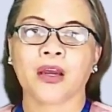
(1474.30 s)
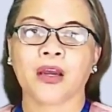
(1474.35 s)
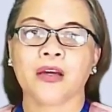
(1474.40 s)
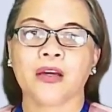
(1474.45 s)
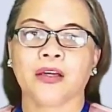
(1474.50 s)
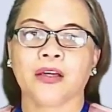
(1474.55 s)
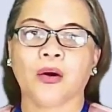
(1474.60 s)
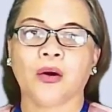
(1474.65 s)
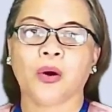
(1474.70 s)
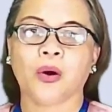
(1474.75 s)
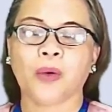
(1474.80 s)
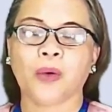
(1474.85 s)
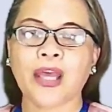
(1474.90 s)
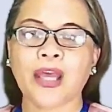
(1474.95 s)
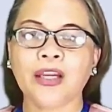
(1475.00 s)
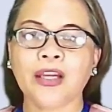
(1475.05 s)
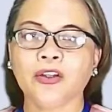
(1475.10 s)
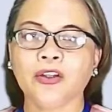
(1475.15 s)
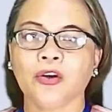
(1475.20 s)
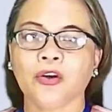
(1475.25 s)
Now, a
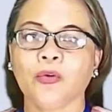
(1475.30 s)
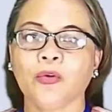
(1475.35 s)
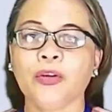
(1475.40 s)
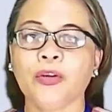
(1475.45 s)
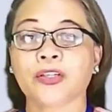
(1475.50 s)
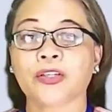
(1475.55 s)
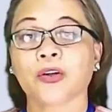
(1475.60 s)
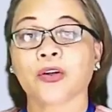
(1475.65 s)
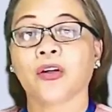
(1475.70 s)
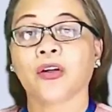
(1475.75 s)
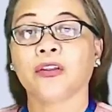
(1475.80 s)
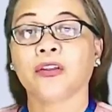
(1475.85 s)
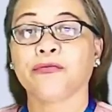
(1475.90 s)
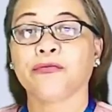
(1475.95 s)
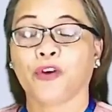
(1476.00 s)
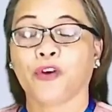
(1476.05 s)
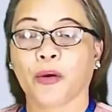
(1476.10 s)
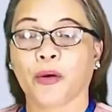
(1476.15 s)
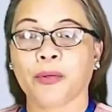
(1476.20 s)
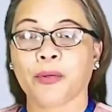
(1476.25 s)
while ago, we saw the
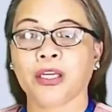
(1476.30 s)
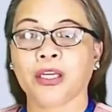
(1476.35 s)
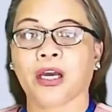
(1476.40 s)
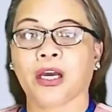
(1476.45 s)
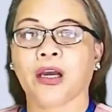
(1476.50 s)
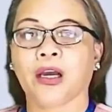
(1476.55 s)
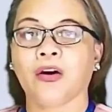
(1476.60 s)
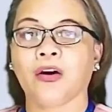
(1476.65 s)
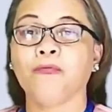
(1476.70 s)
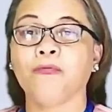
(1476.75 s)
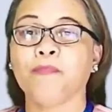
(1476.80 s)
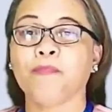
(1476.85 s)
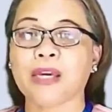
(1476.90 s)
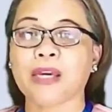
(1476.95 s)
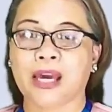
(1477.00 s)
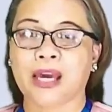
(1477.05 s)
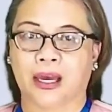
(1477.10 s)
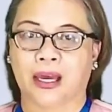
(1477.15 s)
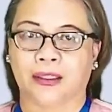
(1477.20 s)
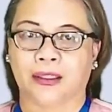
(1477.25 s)
formula of p
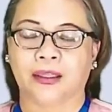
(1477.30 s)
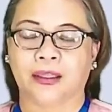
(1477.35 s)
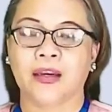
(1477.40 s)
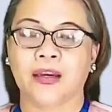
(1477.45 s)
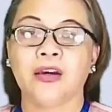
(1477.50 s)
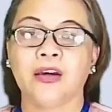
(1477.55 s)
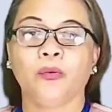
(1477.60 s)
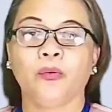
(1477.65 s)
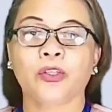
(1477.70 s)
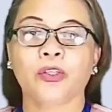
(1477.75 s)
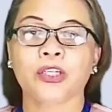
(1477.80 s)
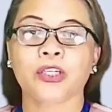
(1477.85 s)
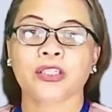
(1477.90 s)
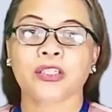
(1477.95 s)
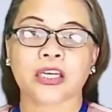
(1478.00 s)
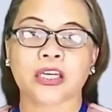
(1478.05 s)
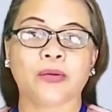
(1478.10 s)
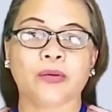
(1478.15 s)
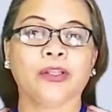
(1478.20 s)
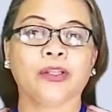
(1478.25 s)
hat, which is
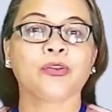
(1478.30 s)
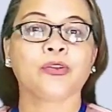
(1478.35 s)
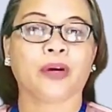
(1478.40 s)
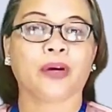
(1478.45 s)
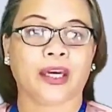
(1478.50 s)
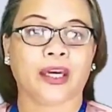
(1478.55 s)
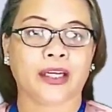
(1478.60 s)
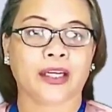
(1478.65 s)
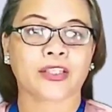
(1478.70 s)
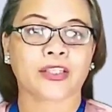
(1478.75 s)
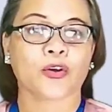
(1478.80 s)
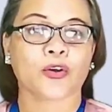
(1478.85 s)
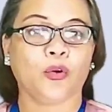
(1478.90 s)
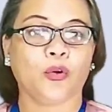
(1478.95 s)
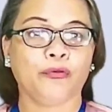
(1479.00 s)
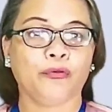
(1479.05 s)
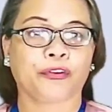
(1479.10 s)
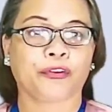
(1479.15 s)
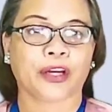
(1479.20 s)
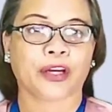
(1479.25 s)
equal to x
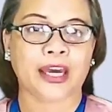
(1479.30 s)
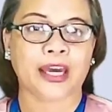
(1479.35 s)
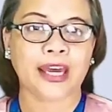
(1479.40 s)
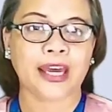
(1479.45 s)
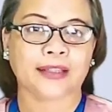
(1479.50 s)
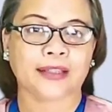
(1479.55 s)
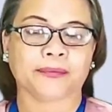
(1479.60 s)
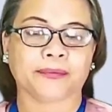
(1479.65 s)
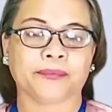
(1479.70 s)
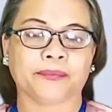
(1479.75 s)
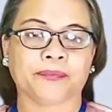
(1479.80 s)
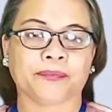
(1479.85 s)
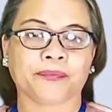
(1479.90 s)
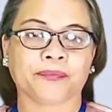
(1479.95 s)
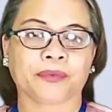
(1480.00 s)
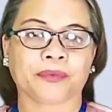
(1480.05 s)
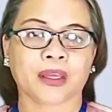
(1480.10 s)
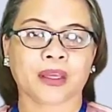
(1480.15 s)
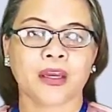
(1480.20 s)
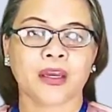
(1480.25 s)
over n.
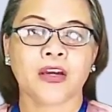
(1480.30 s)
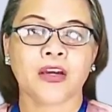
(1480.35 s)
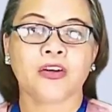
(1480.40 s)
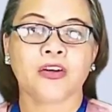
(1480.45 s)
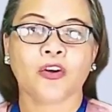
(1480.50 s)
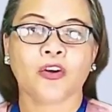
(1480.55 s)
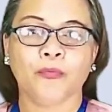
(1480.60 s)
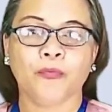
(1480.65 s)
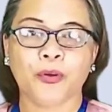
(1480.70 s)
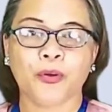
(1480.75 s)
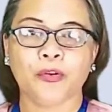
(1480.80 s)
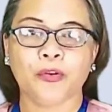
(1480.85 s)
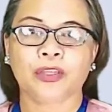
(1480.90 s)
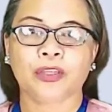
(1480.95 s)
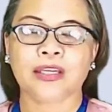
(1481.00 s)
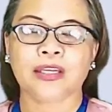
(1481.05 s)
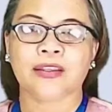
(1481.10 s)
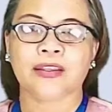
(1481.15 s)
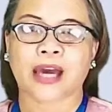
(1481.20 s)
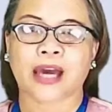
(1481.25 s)
Computing
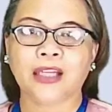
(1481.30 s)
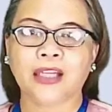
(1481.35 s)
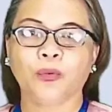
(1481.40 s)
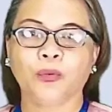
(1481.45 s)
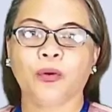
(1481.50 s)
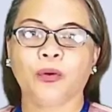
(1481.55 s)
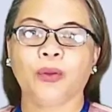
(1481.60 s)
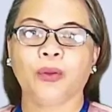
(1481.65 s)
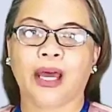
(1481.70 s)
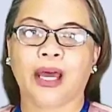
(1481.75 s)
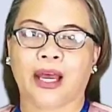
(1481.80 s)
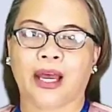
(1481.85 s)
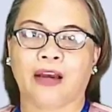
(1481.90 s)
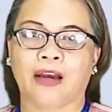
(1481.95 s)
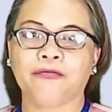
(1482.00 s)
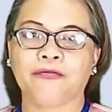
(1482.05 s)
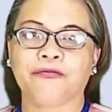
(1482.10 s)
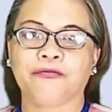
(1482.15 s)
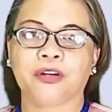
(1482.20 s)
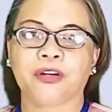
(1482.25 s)
that, we will
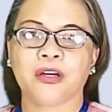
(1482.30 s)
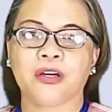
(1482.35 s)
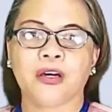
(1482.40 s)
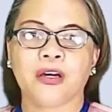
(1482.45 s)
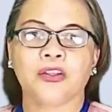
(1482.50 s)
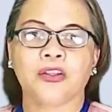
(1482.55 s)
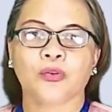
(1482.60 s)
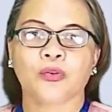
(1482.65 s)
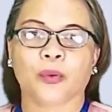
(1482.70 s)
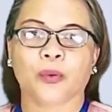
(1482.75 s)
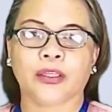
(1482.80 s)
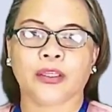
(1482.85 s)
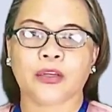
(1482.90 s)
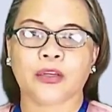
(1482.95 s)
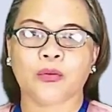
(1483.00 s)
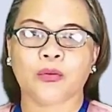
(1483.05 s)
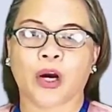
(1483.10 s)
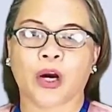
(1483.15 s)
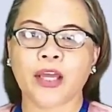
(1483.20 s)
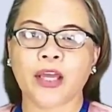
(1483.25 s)
have
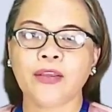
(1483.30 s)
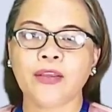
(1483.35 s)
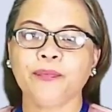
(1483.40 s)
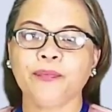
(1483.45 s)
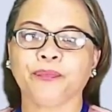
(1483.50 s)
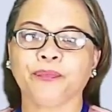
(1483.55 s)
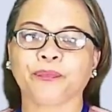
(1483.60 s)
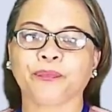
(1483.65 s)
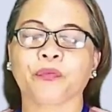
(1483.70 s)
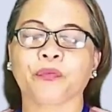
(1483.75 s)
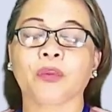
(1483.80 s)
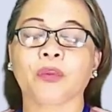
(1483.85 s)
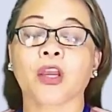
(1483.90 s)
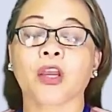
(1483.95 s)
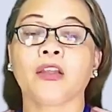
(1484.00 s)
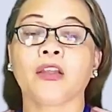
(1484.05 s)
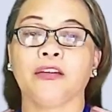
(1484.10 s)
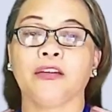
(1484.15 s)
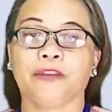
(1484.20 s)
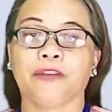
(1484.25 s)
21
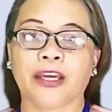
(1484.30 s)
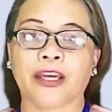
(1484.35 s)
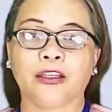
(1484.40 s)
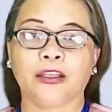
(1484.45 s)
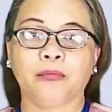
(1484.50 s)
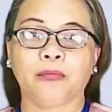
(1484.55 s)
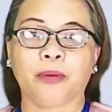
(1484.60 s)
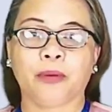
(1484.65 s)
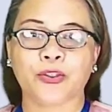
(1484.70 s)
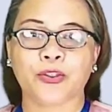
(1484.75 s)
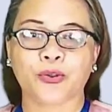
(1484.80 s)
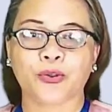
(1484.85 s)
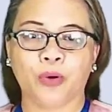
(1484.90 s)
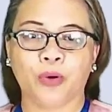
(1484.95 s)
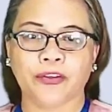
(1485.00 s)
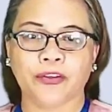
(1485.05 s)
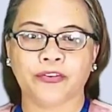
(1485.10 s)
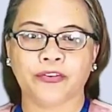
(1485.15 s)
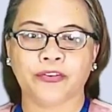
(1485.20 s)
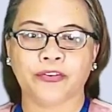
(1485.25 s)
divided by
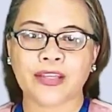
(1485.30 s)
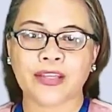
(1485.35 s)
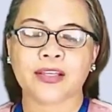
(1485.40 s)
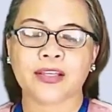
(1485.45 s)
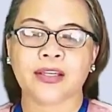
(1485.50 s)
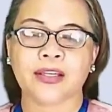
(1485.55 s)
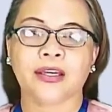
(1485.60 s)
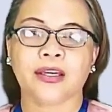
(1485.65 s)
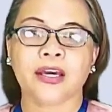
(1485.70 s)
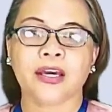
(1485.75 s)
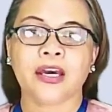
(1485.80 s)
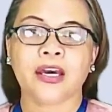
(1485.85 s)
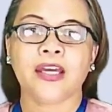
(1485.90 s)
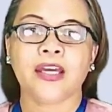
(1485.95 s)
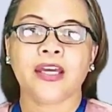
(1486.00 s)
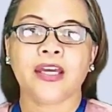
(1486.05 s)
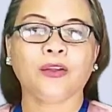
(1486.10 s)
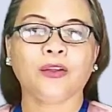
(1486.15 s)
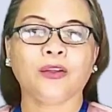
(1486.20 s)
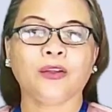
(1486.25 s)
200, and
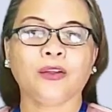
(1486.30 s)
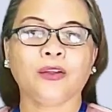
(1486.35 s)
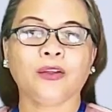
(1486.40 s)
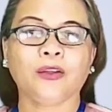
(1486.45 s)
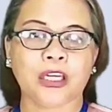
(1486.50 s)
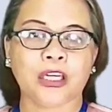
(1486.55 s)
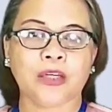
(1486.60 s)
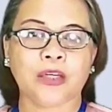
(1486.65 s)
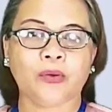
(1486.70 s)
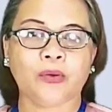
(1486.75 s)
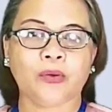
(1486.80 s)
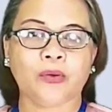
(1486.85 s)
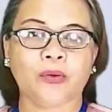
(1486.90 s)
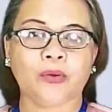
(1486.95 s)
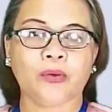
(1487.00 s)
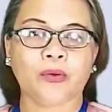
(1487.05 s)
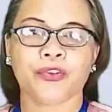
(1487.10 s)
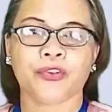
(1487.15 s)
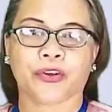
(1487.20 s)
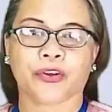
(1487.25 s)
that would be equal
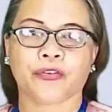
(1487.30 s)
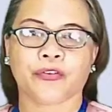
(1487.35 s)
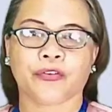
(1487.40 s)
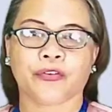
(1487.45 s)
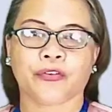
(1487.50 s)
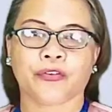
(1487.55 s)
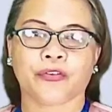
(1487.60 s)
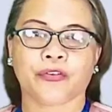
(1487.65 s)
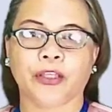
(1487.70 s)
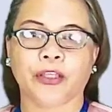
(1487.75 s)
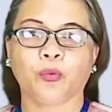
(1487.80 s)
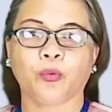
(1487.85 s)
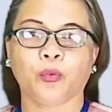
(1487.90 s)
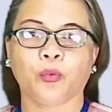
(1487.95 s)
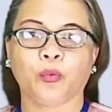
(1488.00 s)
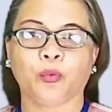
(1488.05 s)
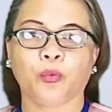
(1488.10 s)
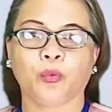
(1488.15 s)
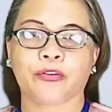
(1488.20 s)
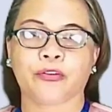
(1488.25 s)
to
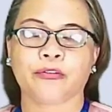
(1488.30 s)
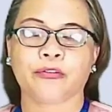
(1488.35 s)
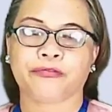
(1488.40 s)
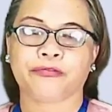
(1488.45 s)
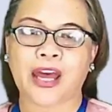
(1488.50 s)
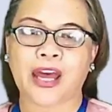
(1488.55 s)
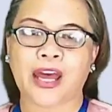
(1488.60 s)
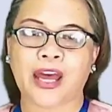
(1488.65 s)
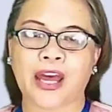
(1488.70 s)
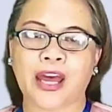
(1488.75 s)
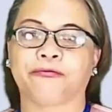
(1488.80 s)
0.105.